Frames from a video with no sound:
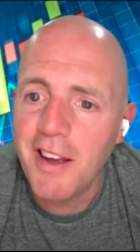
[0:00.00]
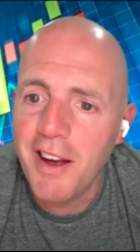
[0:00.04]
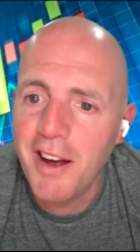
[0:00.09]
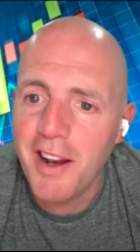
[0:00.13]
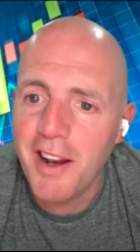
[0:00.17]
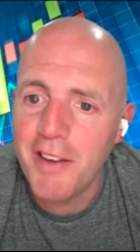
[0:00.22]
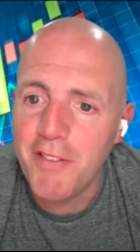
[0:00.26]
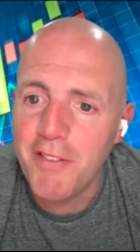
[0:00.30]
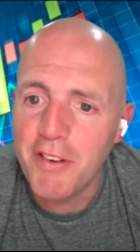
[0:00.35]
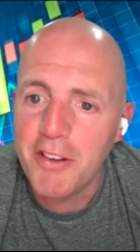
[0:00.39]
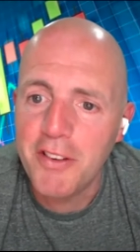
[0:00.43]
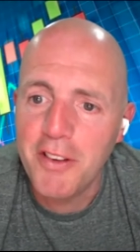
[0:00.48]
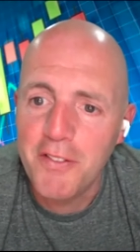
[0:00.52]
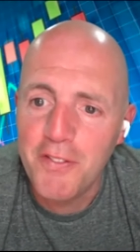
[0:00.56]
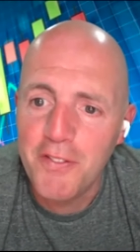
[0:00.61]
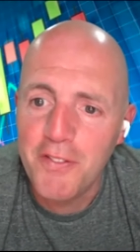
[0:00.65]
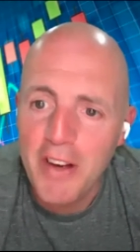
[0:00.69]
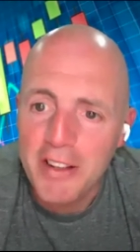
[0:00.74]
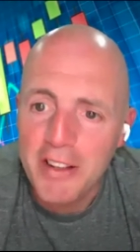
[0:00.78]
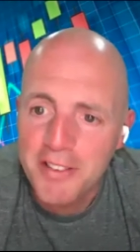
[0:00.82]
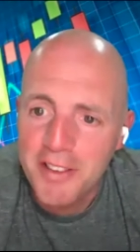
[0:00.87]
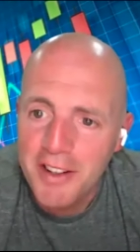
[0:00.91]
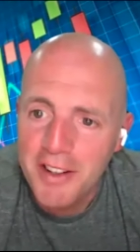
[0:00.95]
I've
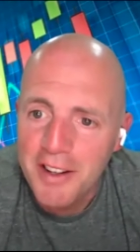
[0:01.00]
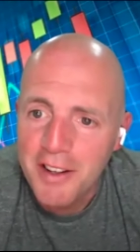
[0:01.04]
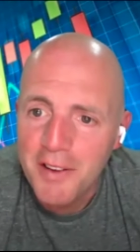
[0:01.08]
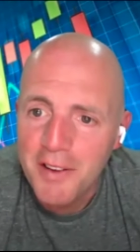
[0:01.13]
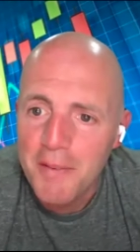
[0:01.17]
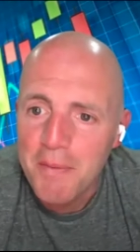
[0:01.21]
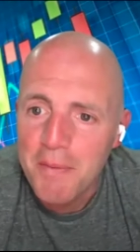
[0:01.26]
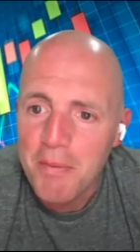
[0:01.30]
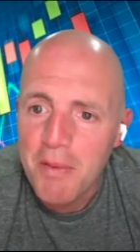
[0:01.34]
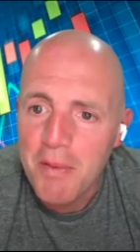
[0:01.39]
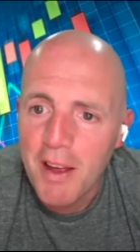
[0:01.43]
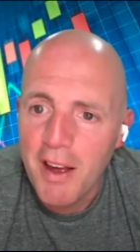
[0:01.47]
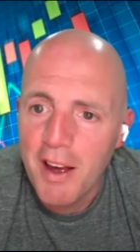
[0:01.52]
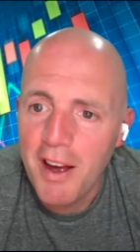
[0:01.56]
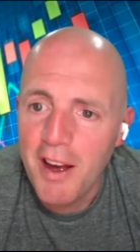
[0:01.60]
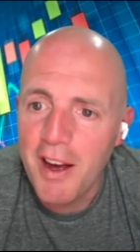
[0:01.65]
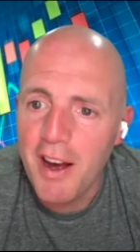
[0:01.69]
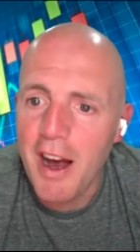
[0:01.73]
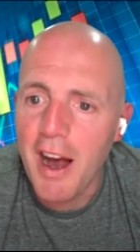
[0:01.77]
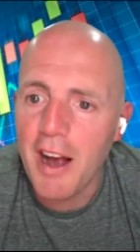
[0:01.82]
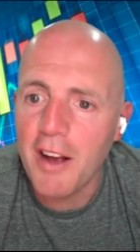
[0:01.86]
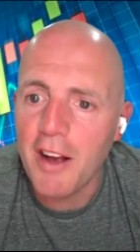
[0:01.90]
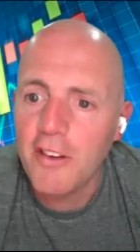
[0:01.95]
invested.
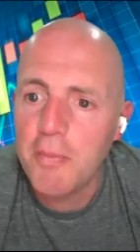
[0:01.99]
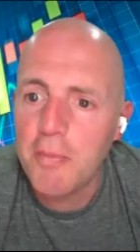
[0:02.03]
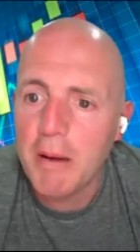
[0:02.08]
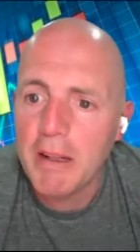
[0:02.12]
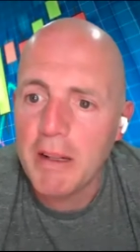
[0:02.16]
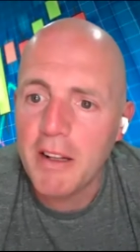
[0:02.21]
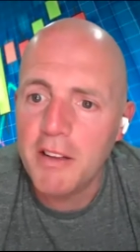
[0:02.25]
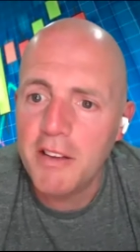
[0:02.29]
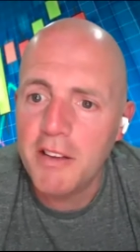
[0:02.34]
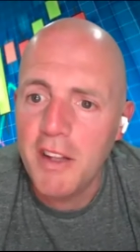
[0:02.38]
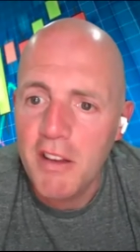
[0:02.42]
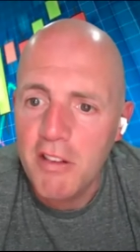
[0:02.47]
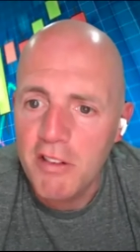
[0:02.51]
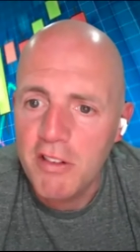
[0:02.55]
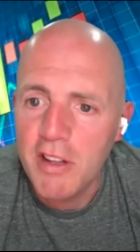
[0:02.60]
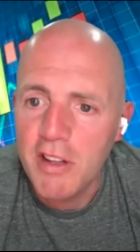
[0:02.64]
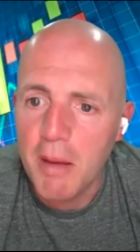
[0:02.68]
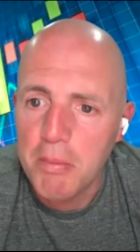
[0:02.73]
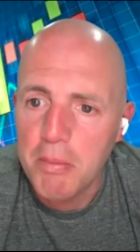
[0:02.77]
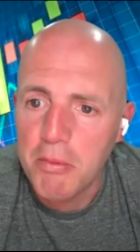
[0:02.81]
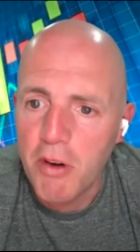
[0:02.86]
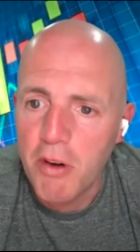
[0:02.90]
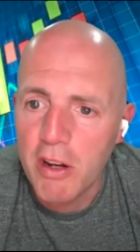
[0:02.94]
Uh, I expect a decent
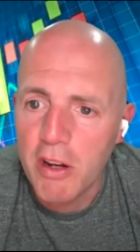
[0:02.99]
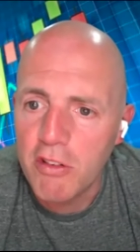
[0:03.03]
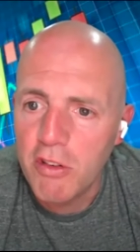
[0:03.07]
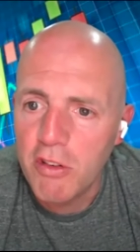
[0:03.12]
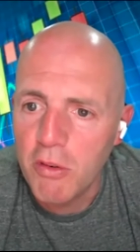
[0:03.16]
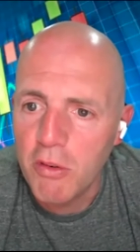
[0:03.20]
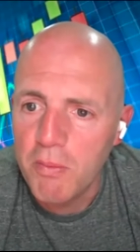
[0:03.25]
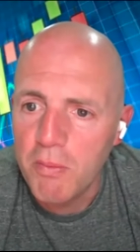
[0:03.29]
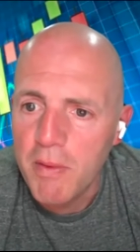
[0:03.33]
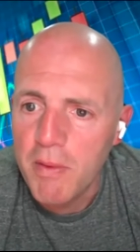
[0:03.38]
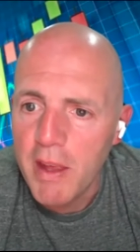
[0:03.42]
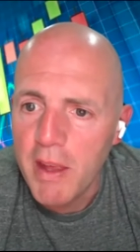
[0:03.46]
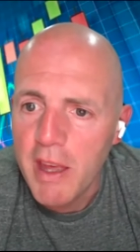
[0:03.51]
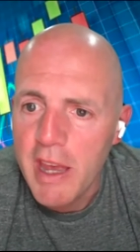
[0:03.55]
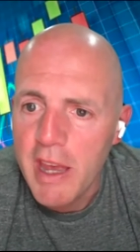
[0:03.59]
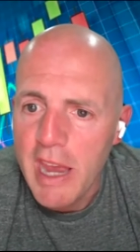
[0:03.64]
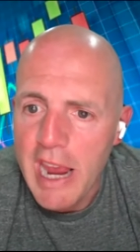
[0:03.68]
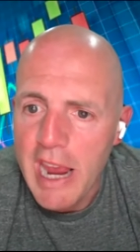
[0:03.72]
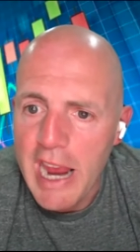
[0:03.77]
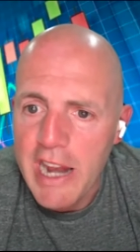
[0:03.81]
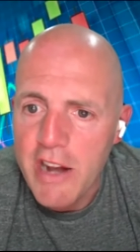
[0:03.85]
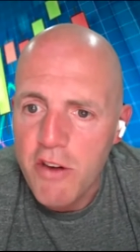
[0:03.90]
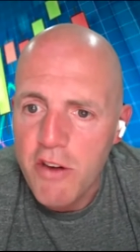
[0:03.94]
upgrade soon.
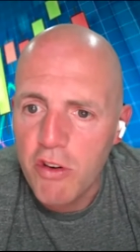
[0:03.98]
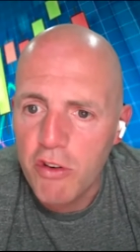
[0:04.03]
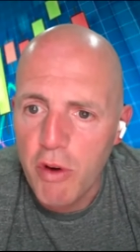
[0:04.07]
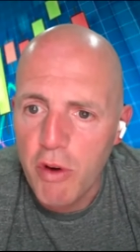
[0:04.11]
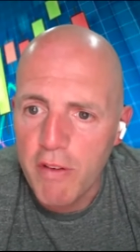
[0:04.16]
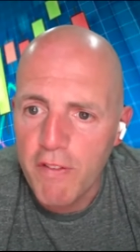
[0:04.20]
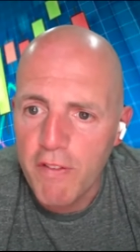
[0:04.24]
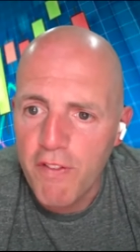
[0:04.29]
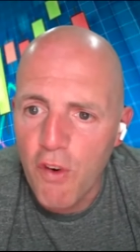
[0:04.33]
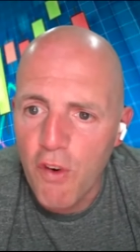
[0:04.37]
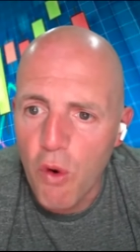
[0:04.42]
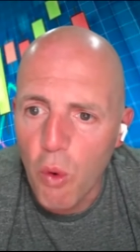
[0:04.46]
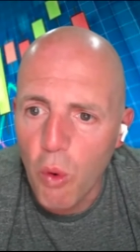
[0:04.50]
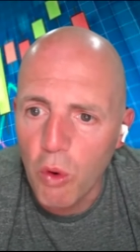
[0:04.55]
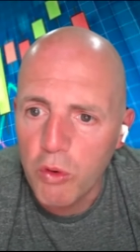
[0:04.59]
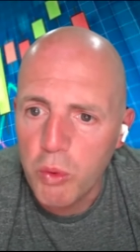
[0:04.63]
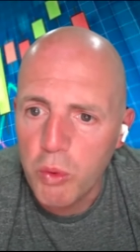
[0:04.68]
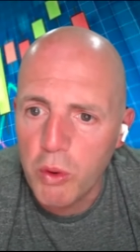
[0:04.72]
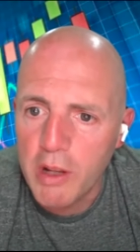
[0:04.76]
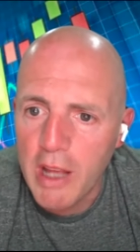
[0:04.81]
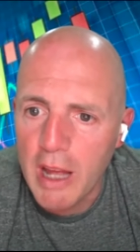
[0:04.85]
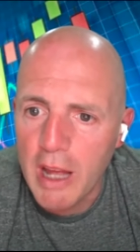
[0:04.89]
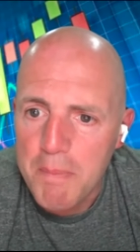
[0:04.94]
Interest rate
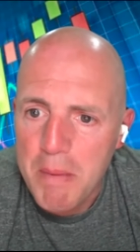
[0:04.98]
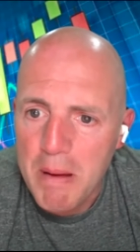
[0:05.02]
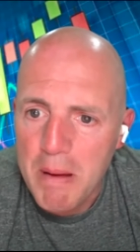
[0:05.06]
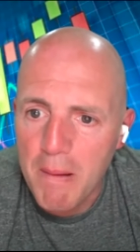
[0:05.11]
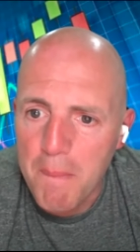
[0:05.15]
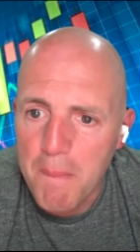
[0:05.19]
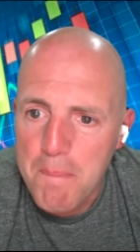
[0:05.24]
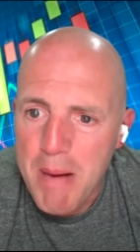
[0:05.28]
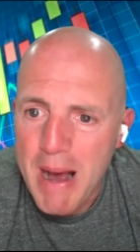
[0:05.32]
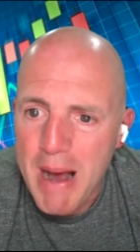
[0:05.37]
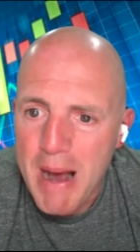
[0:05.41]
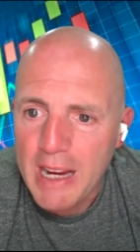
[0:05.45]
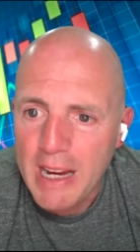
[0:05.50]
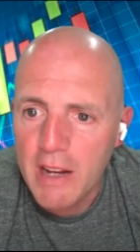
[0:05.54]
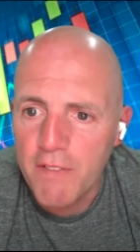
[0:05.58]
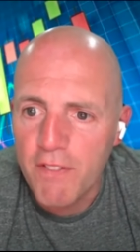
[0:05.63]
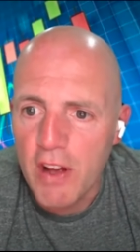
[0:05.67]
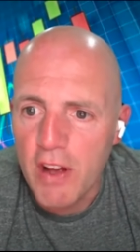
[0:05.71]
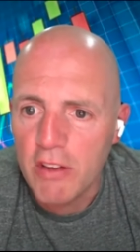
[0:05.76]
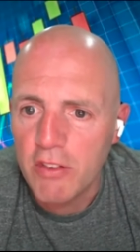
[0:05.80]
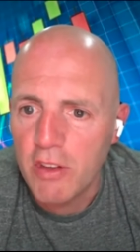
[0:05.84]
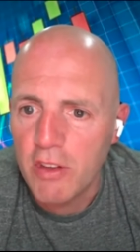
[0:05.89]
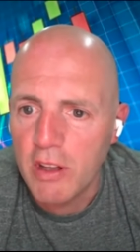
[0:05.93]
falls will get people back
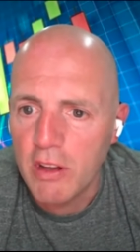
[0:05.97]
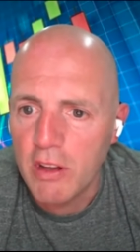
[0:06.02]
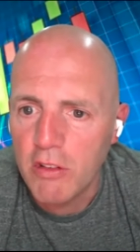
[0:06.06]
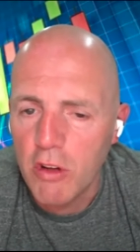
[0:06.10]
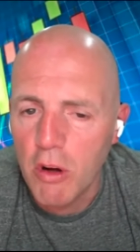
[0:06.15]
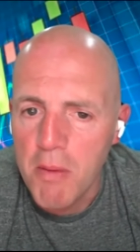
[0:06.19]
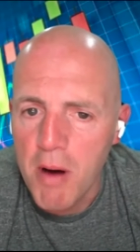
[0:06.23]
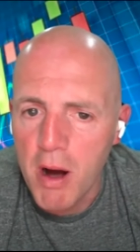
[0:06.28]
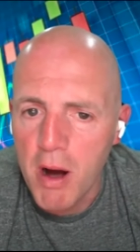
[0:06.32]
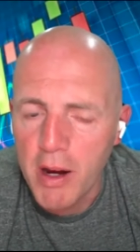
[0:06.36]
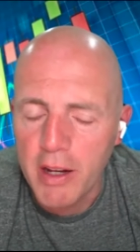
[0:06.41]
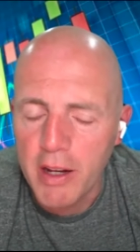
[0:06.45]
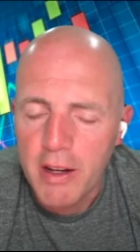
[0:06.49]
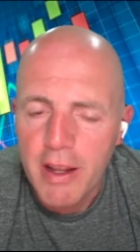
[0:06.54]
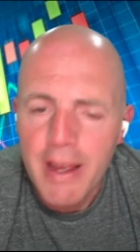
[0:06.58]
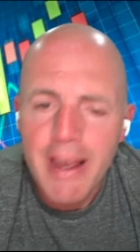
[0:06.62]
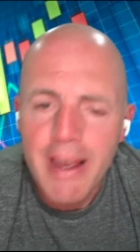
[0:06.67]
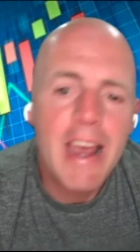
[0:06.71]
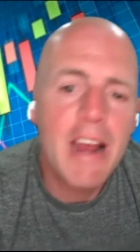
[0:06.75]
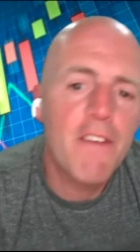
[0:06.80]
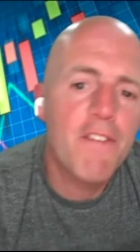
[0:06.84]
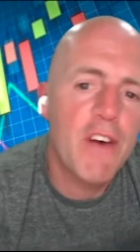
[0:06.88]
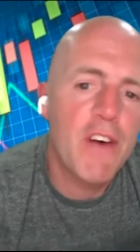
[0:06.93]
investing in the stock market.
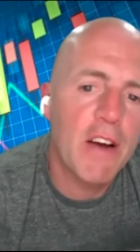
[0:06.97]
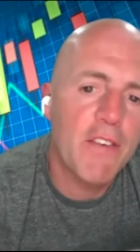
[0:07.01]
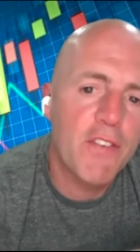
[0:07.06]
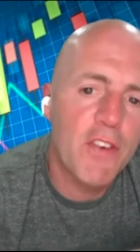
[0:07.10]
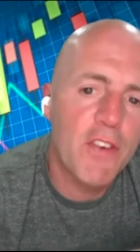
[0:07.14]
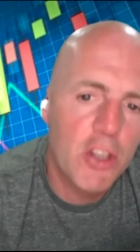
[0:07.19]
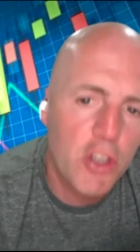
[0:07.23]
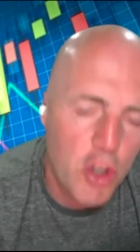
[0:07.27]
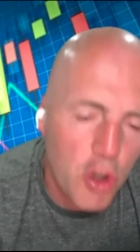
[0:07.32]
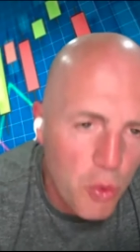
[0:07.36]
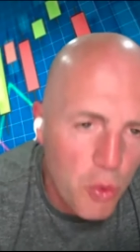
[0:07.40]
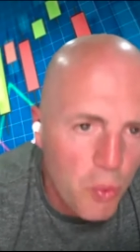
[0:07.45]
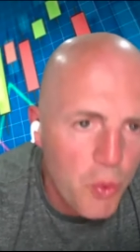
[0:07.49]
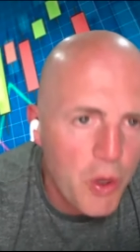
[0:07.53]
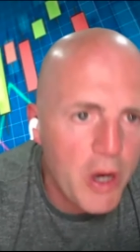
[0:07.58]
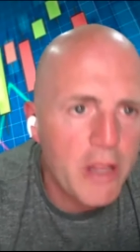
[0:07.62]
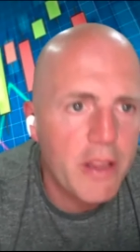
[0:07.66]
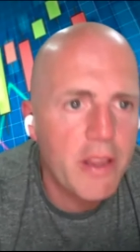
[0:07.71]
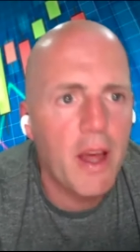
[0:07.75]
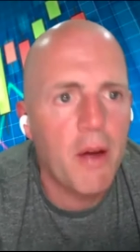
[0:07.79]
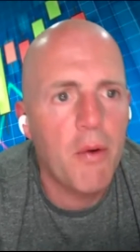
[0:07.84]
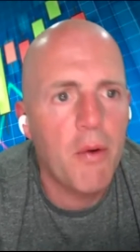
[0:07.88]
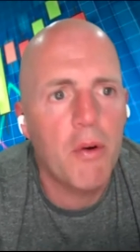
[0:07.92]
In fact, we do
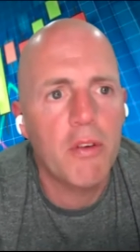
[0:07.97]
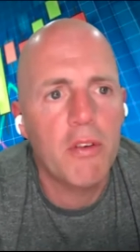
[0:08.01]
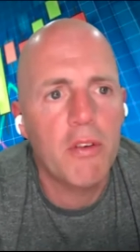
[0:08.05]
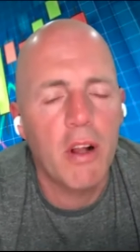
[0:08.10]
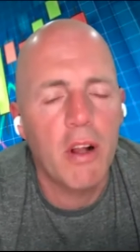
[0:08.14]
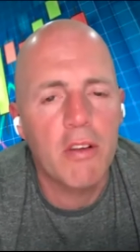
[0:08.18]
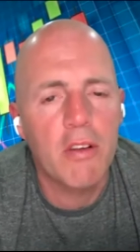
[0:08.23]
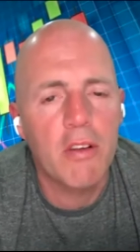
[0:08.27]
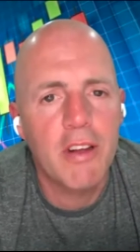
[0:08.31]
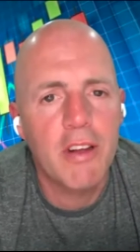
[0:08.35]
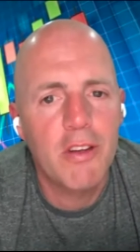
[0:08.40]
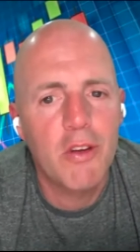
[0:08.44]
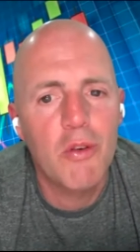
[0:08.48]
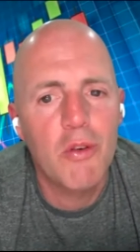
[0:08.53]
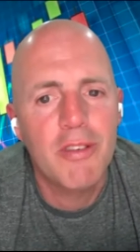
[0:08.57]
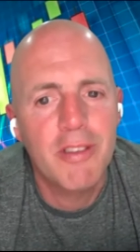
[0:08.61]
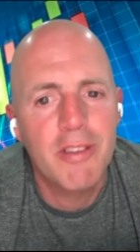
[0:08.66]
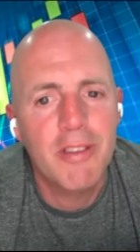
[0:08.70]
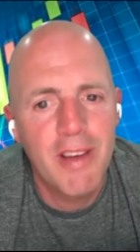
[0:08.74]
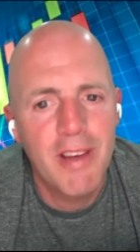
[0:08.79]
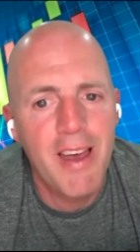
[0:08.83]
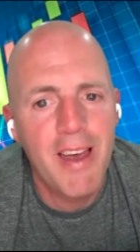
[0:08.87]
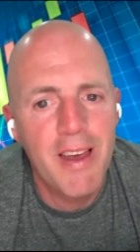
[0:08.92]
read their results. They do
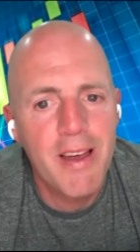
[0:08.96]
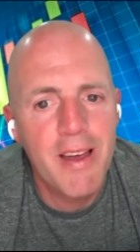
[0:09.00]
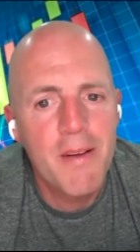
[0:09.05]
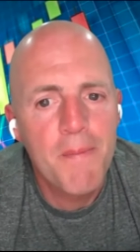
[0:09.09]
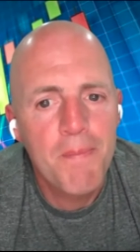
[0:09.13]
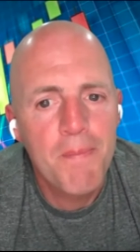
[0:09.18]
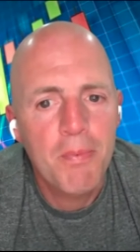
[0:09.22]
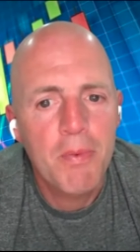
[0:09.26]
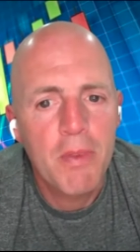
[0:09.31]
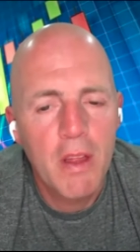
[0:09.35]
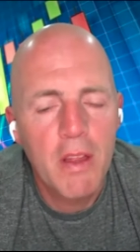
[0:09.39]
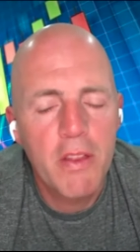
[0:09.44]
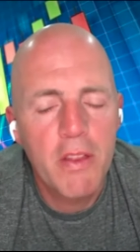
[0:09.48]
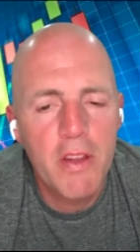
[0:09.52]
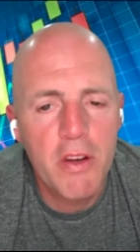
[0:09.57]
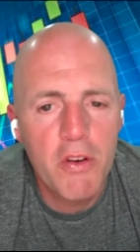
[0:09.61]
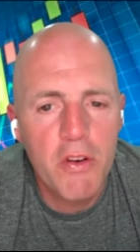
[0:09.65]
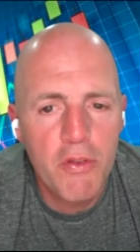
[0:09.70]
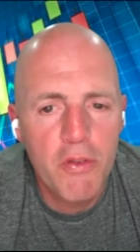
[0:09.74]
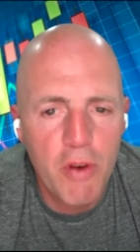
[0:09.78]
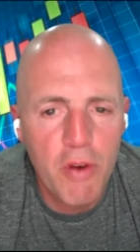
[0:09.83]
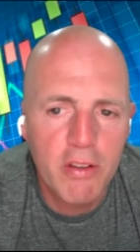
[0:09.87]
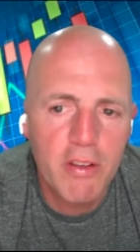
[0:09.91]
say the
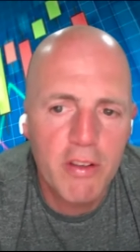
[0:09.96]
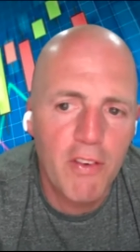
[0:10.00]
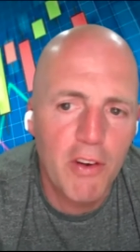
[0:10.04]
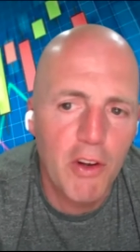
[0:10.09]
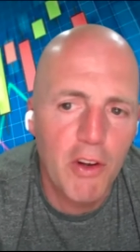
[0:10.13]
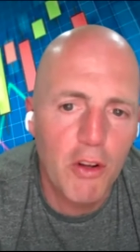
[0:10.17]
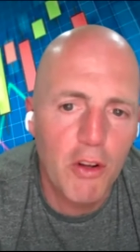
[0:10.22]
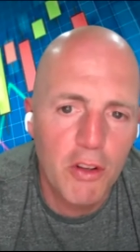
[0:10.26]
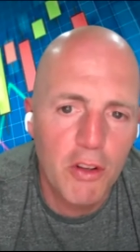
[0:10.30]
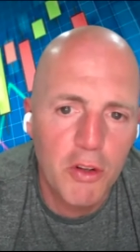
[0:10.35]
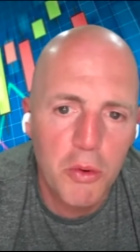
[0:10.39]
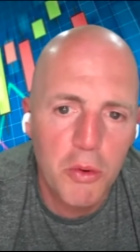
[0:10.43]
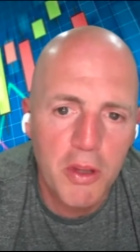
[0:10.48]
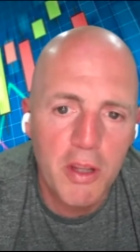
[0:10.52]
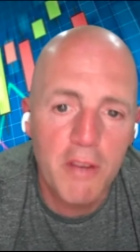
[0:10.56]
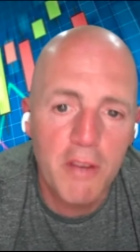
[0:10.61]
interest rates have a lot to do with it.